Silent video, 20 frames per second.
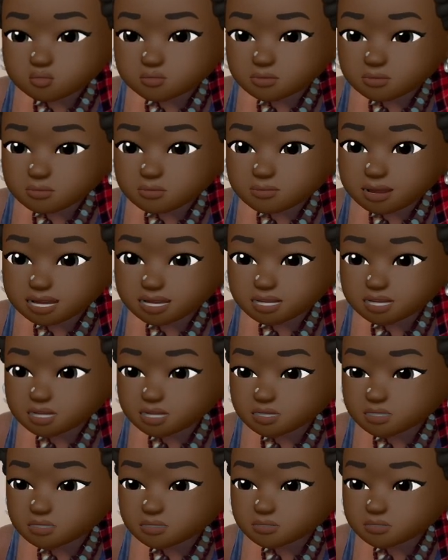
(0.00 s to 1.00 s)
makes this
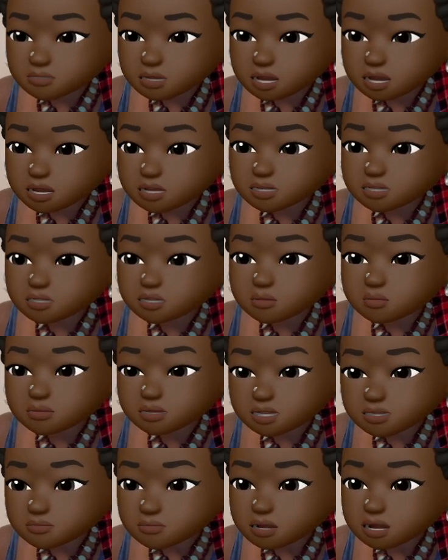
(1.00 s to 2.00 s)
little thing. So it's
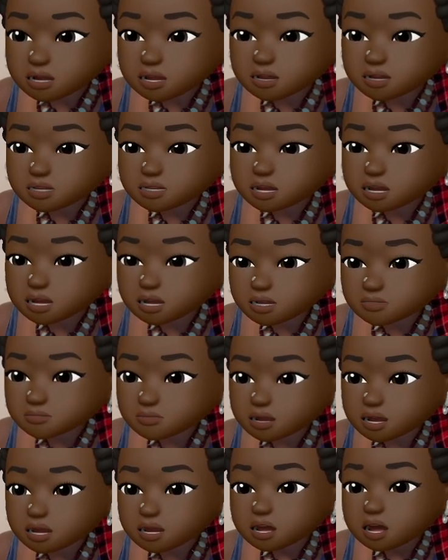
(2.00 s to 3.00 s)
me. It's
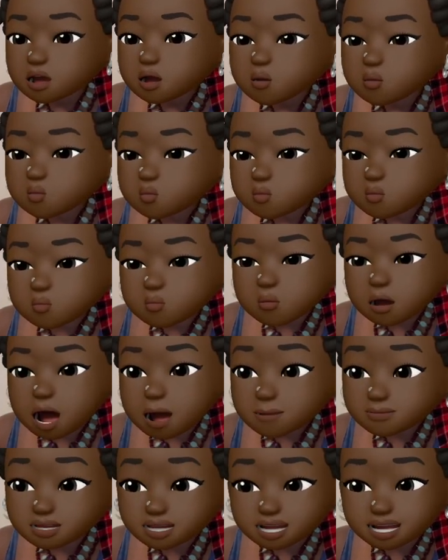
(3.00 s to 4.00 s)
me. Ooh, I
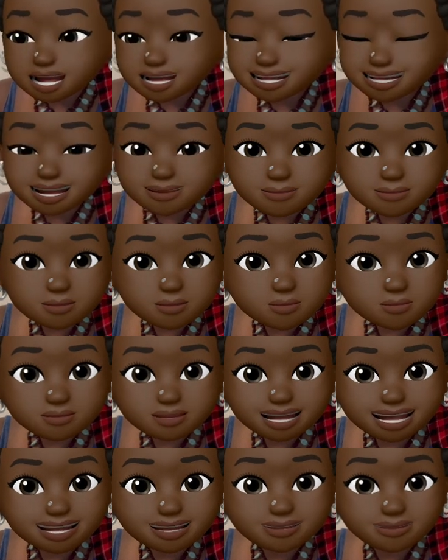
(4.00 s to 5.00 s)
skipped over
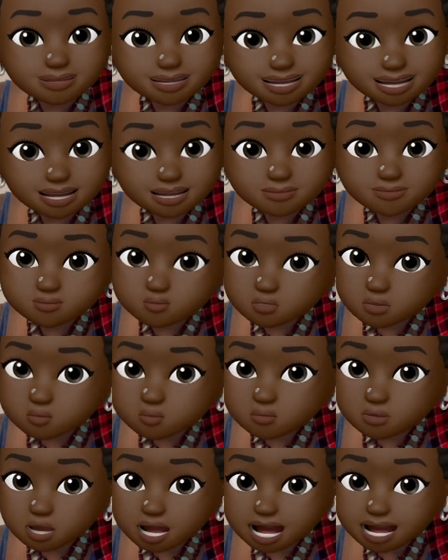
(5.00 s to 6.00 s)
this. You see, triple
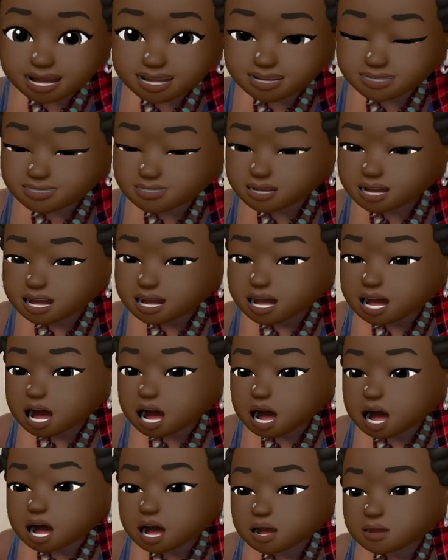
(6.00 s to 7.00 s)
check.
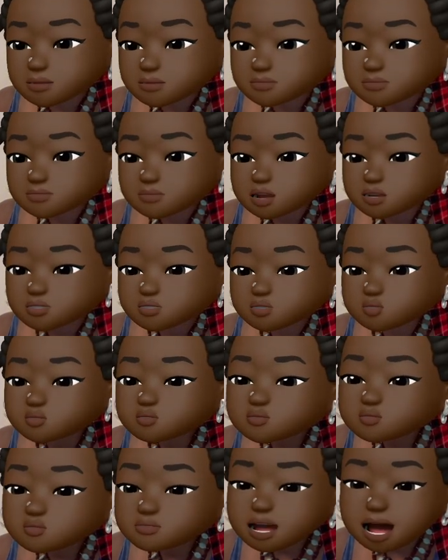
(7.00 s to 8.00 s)
You
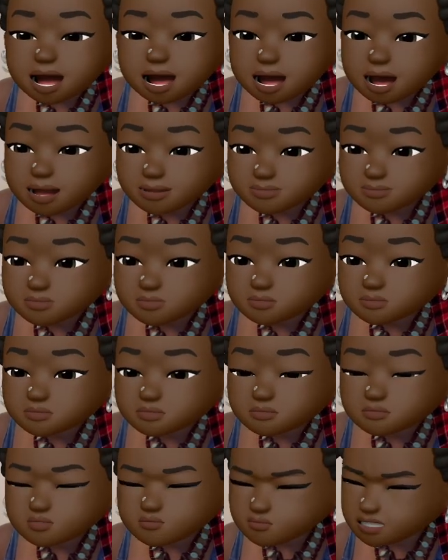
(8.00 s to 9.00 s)
do not have,
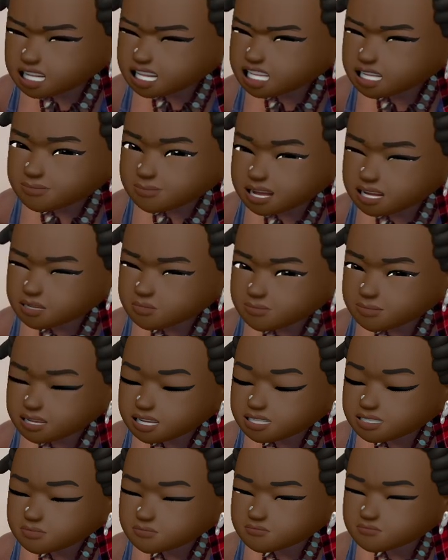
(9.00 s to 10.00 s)
doesn't make you
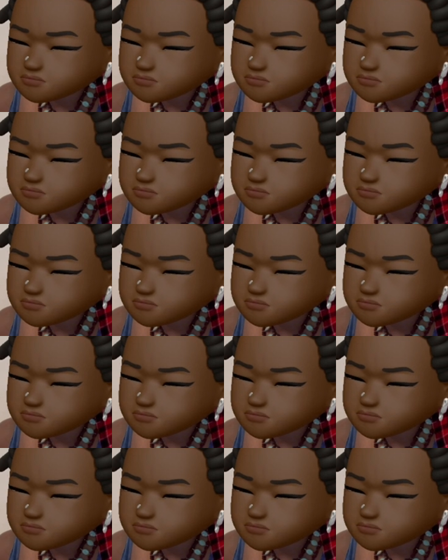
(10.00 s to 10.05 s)
pick.